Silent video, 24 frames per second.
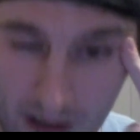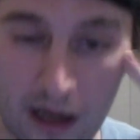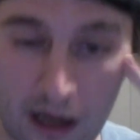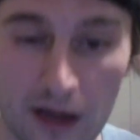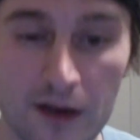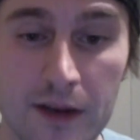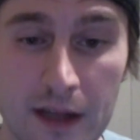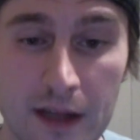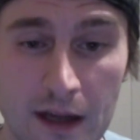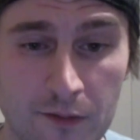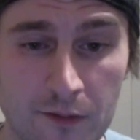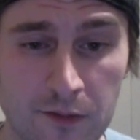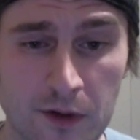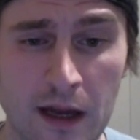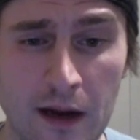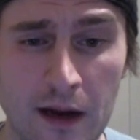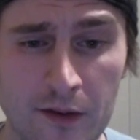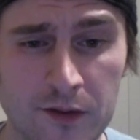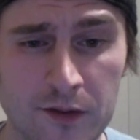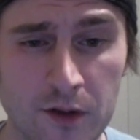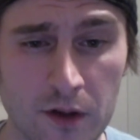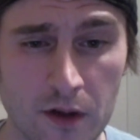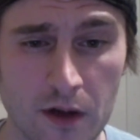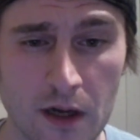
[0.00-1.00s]
I definitely
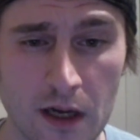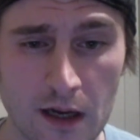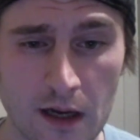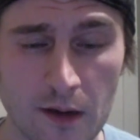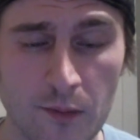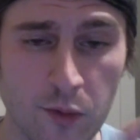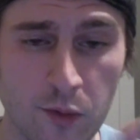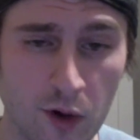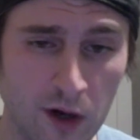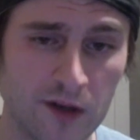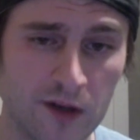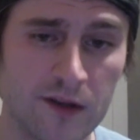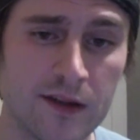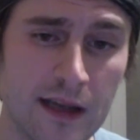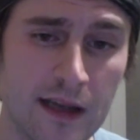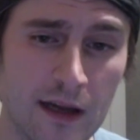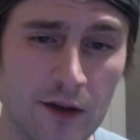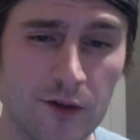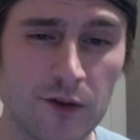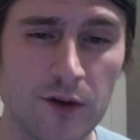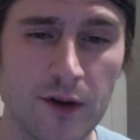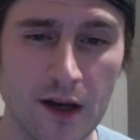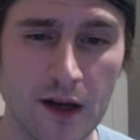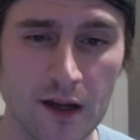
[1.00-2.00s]
have to break
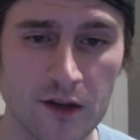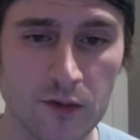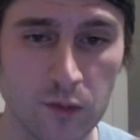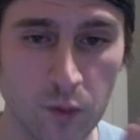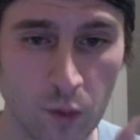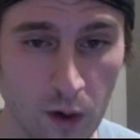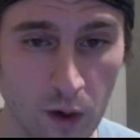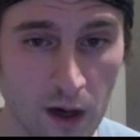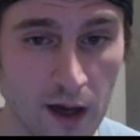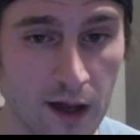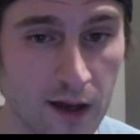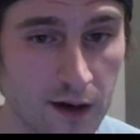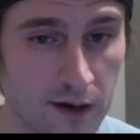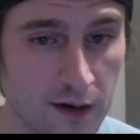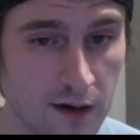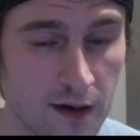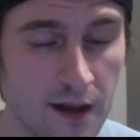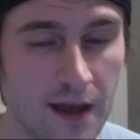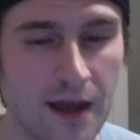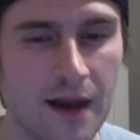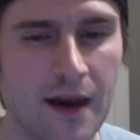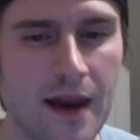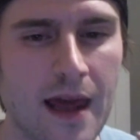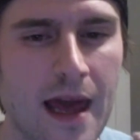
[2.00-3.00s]
down to you guys what
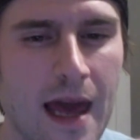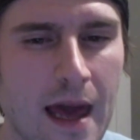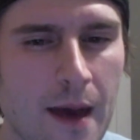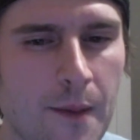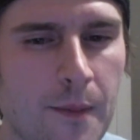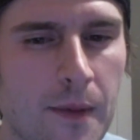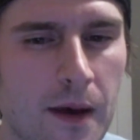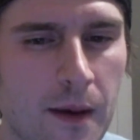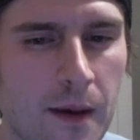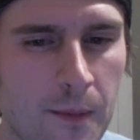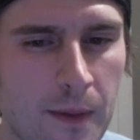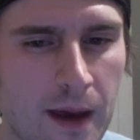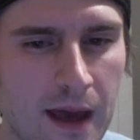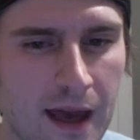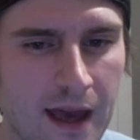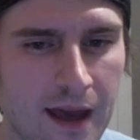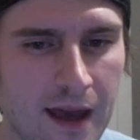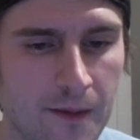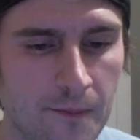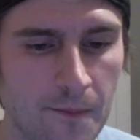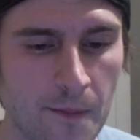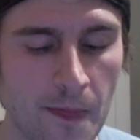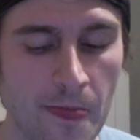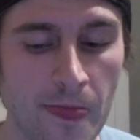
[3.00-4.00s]
an
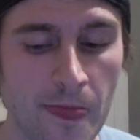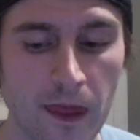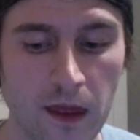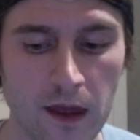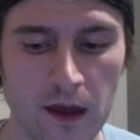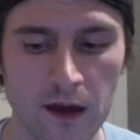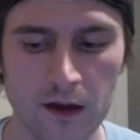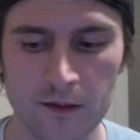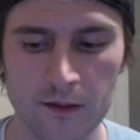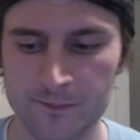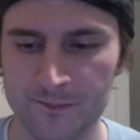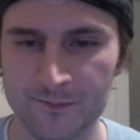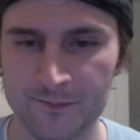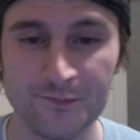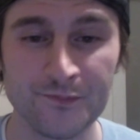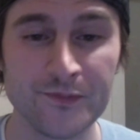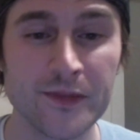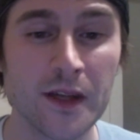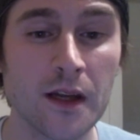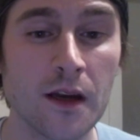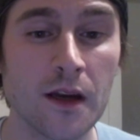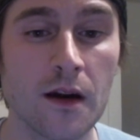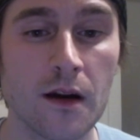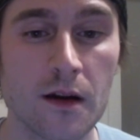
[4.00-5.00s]
MMA
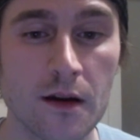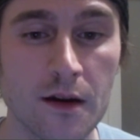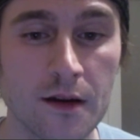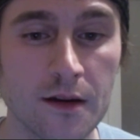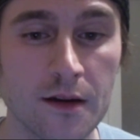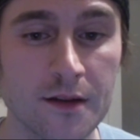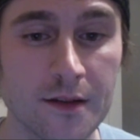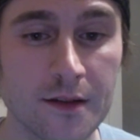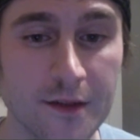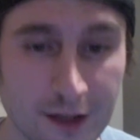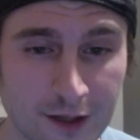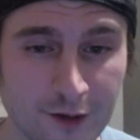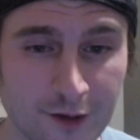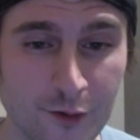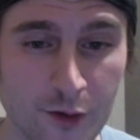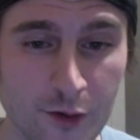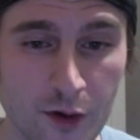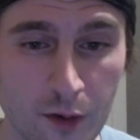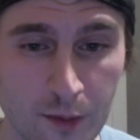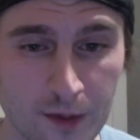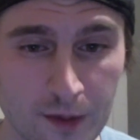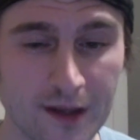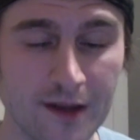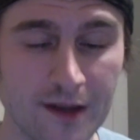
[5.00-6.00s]

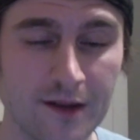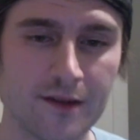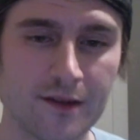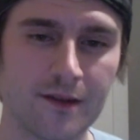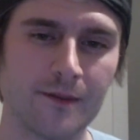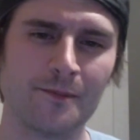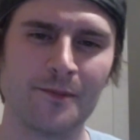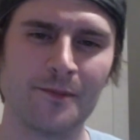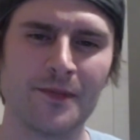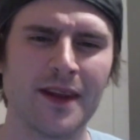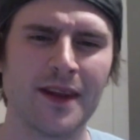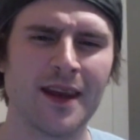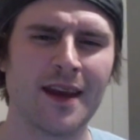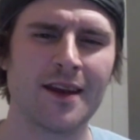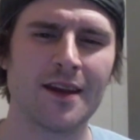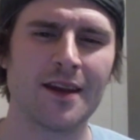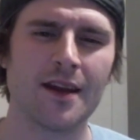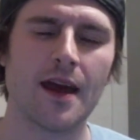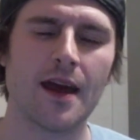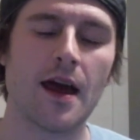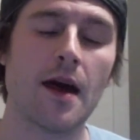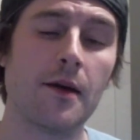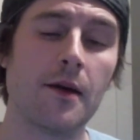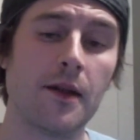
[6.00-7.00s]
syndrome is.
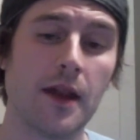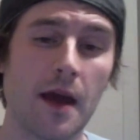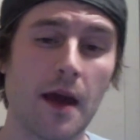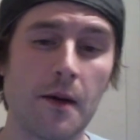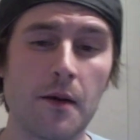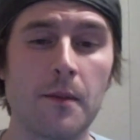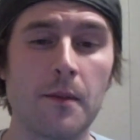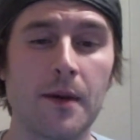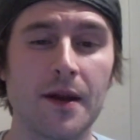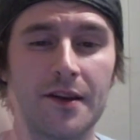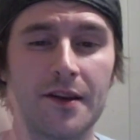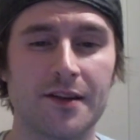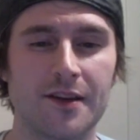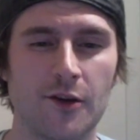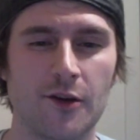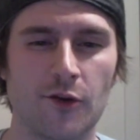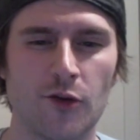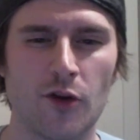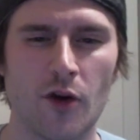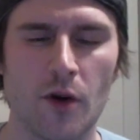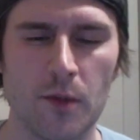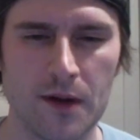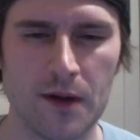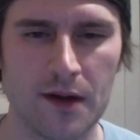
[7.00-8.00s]
And MMA
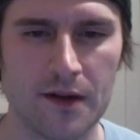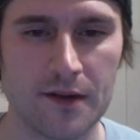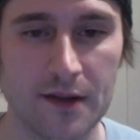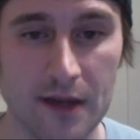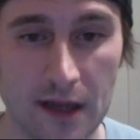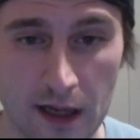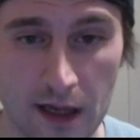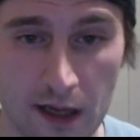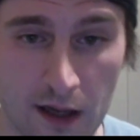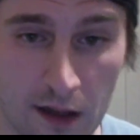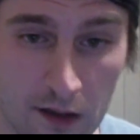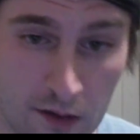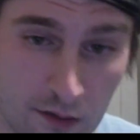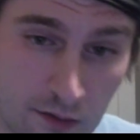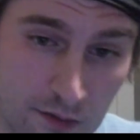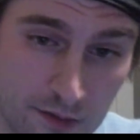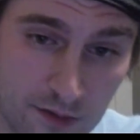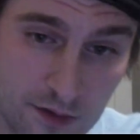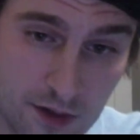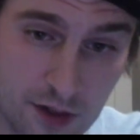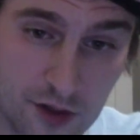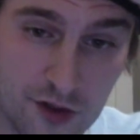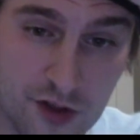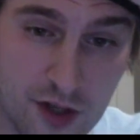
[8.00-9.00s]
syndrome is
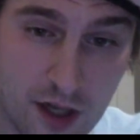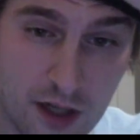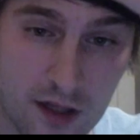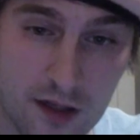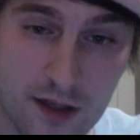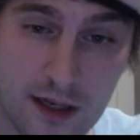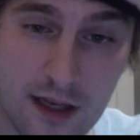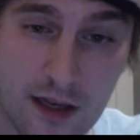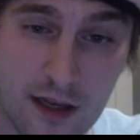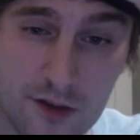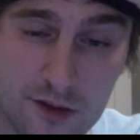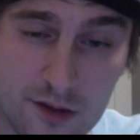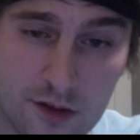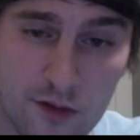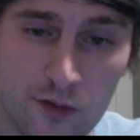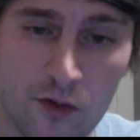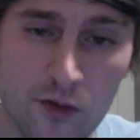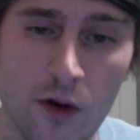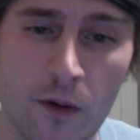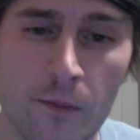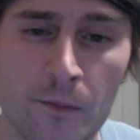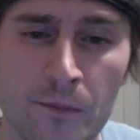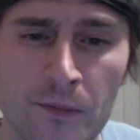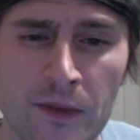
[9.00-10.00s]
the Chocolate L
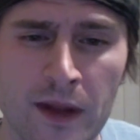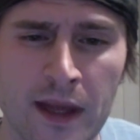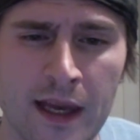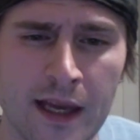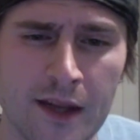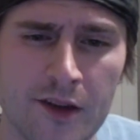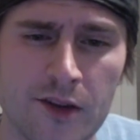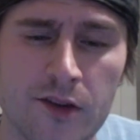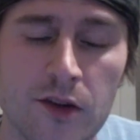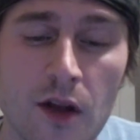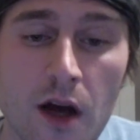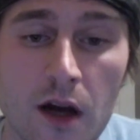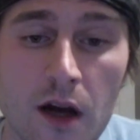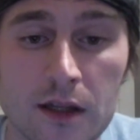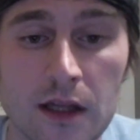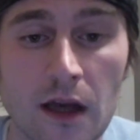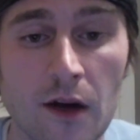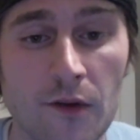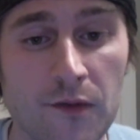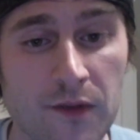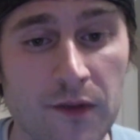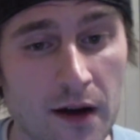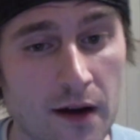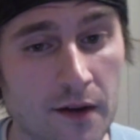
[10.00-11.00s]
syndrome. He gets knocked
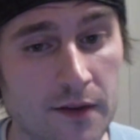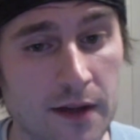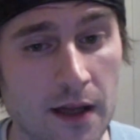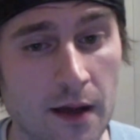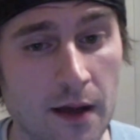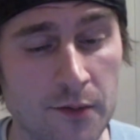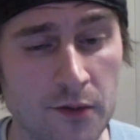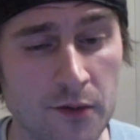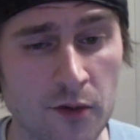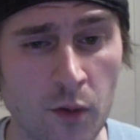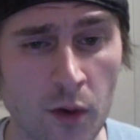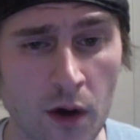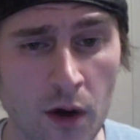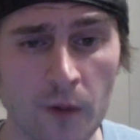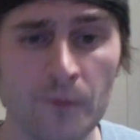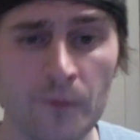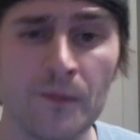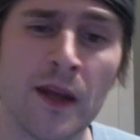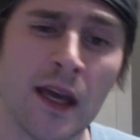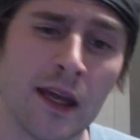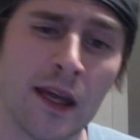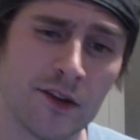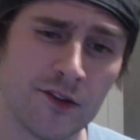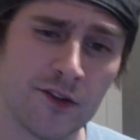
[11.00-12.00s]
out 5 times in a row
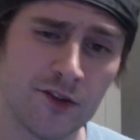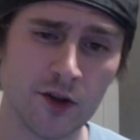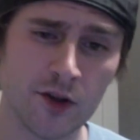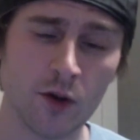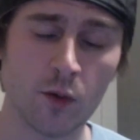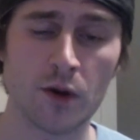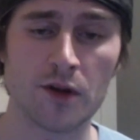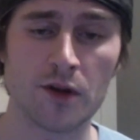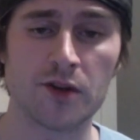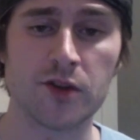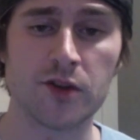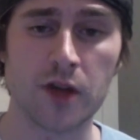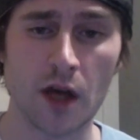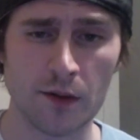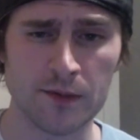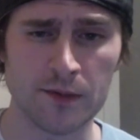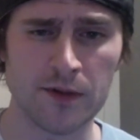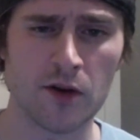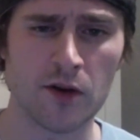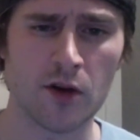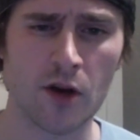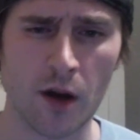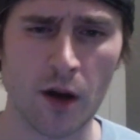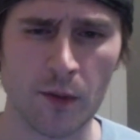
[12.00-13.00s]
and still wants
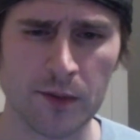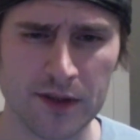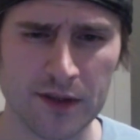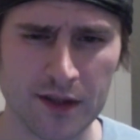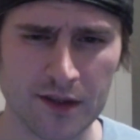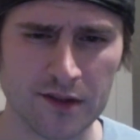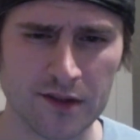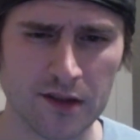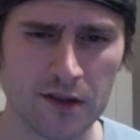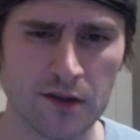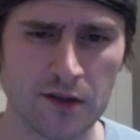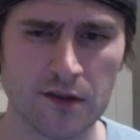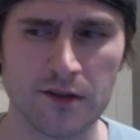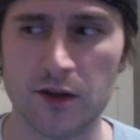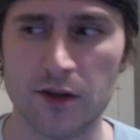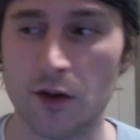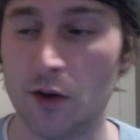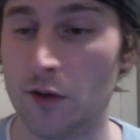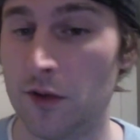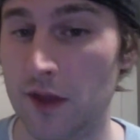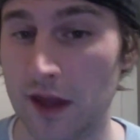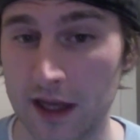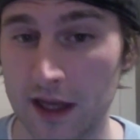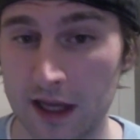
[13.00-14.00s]
top-tier competition,
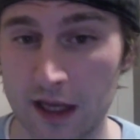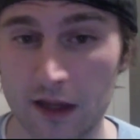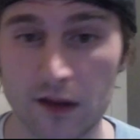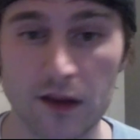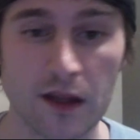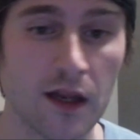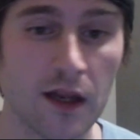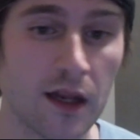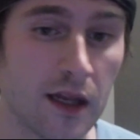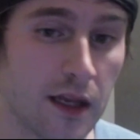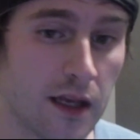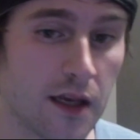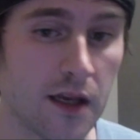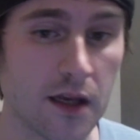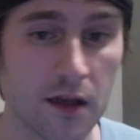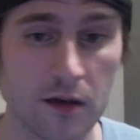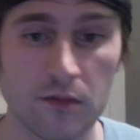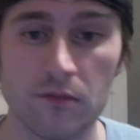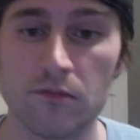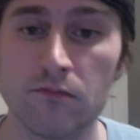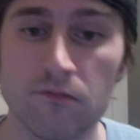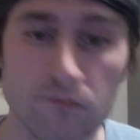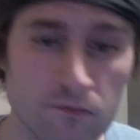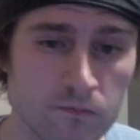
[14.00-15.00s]
still thinking that he
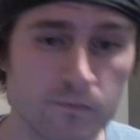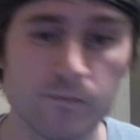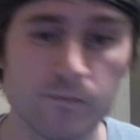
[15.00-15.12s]
can